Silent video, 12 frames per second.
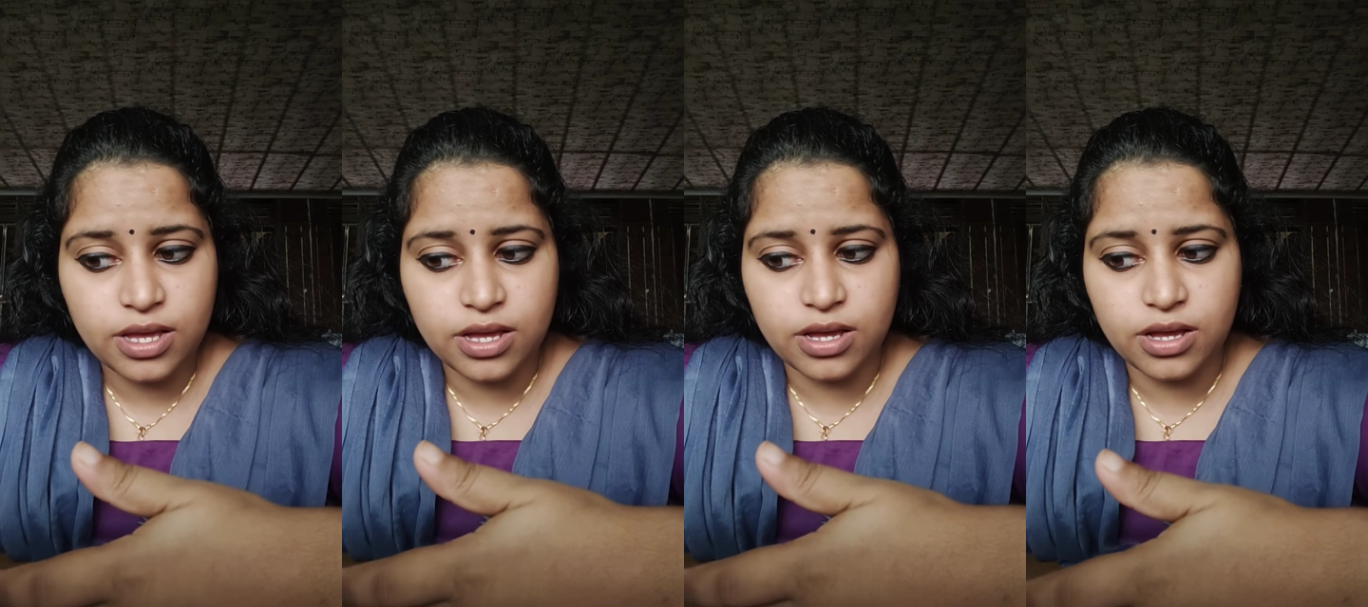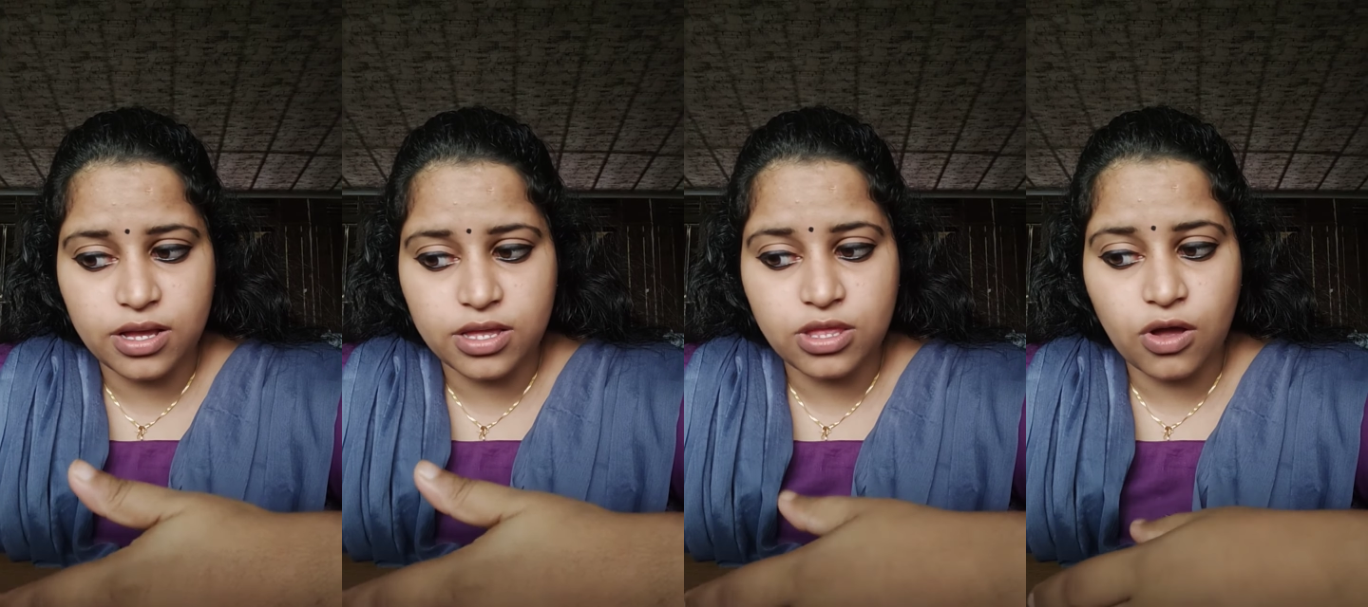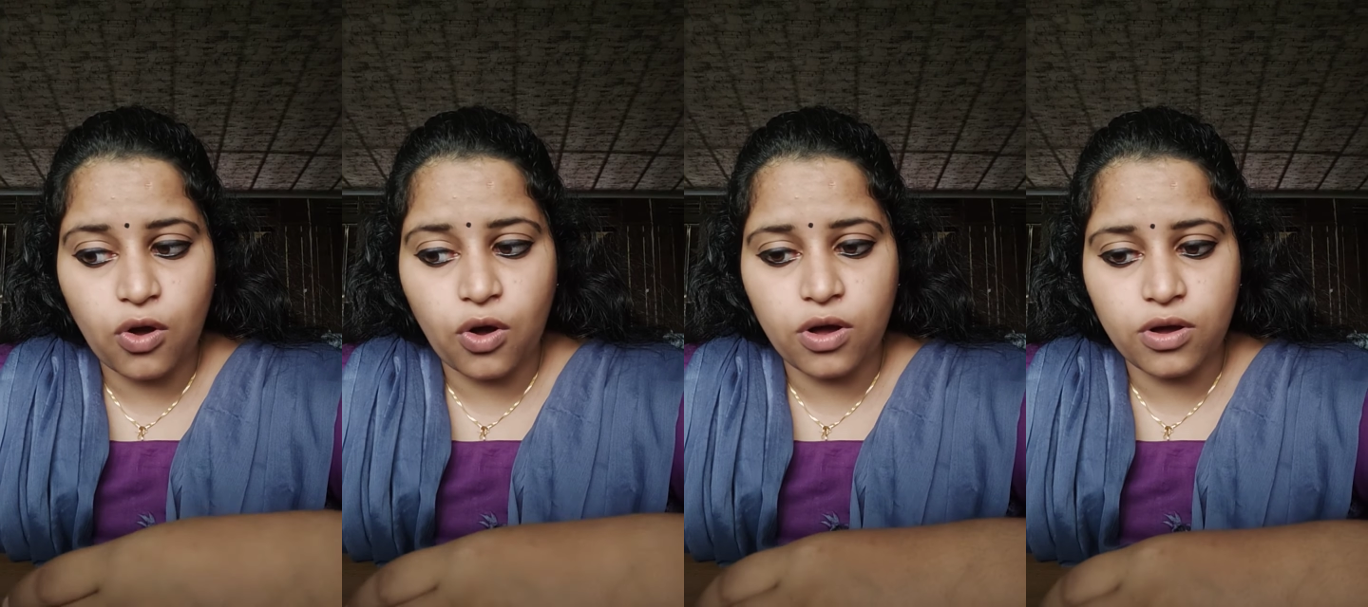uh, the
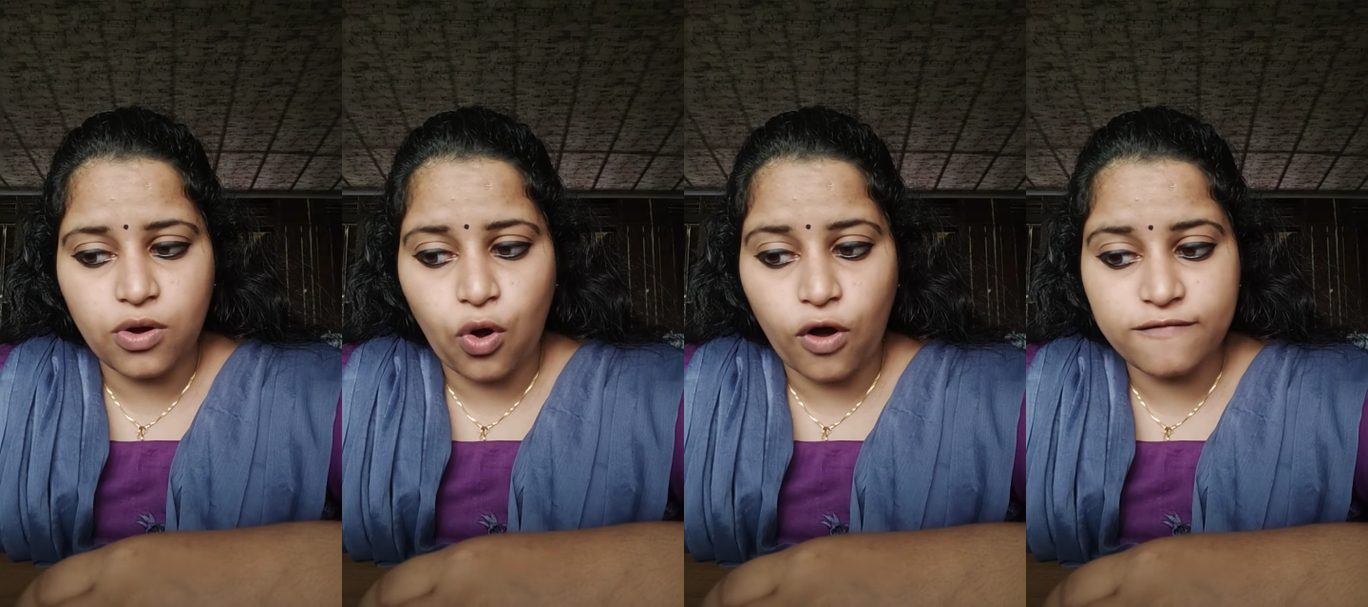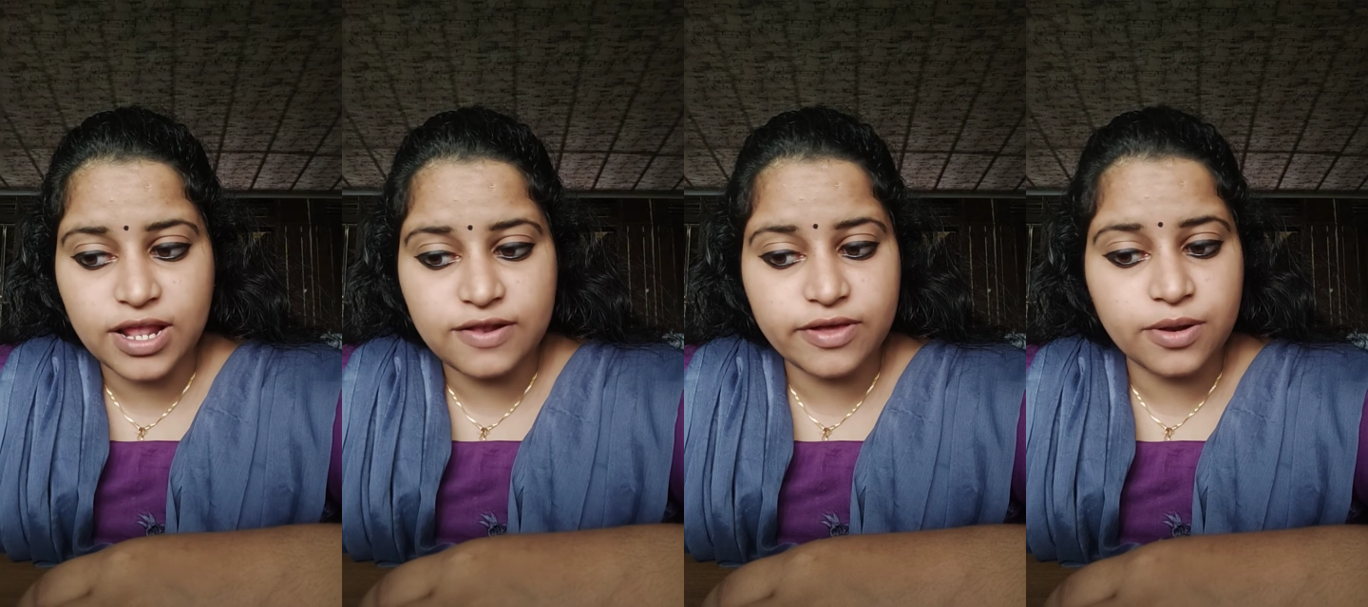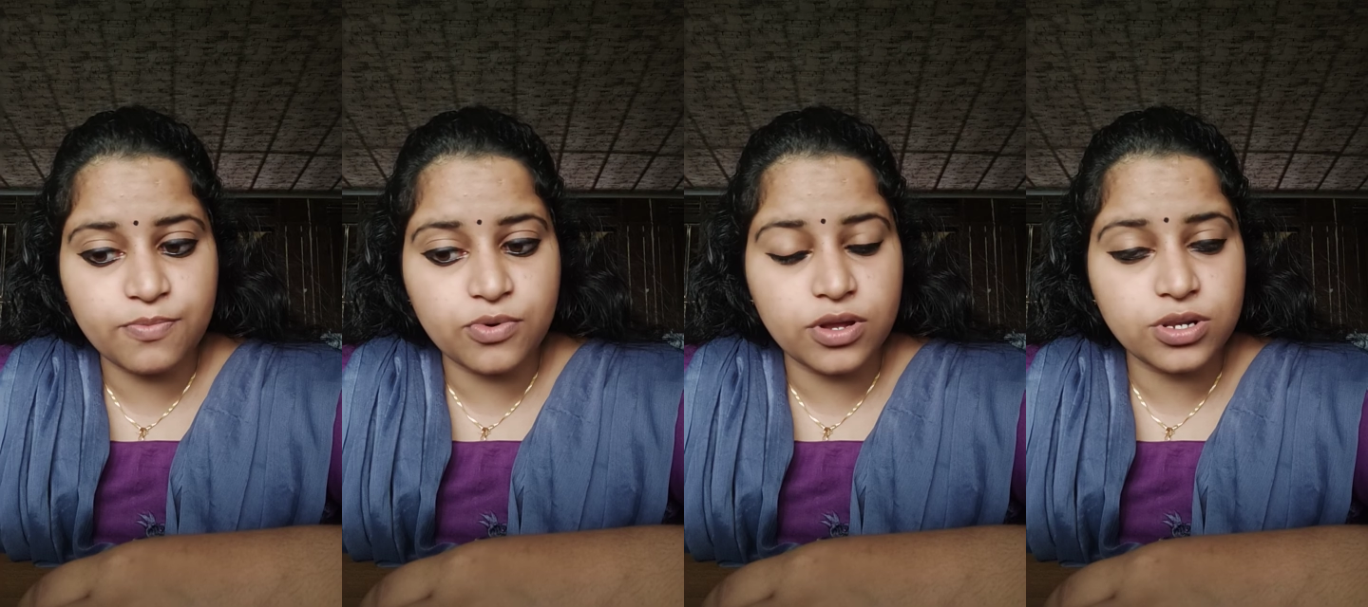ho uh, hovel where
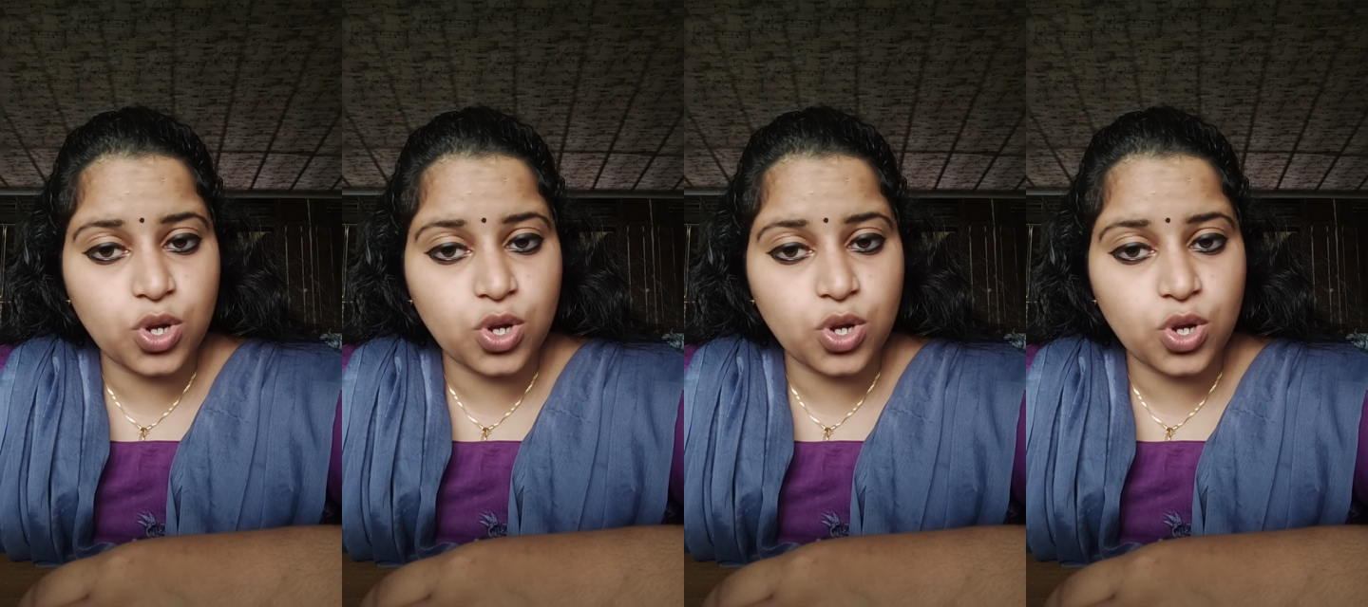poor